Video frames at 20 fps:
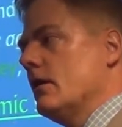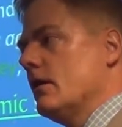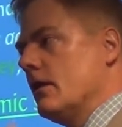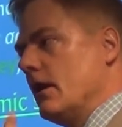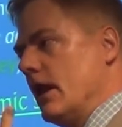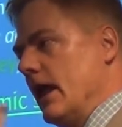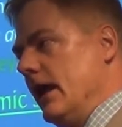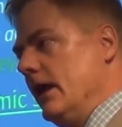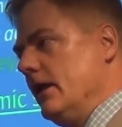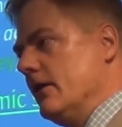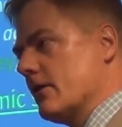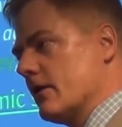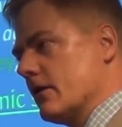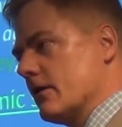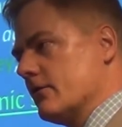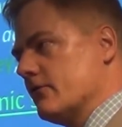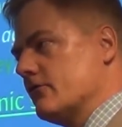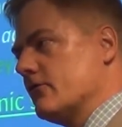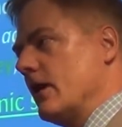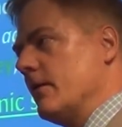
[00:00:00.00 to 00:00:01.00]

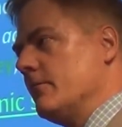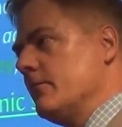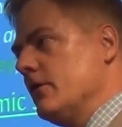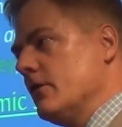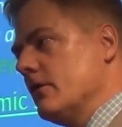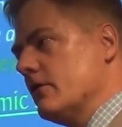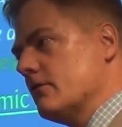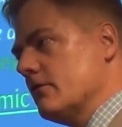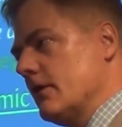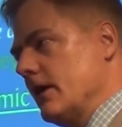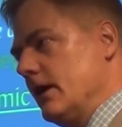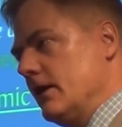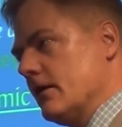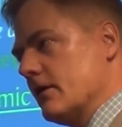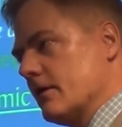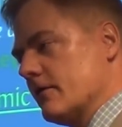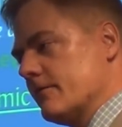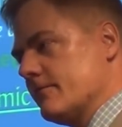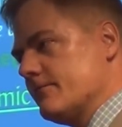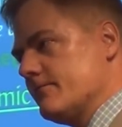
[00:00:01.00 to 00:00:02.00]
Later, some years
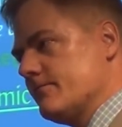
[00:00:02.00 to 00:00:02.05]
later,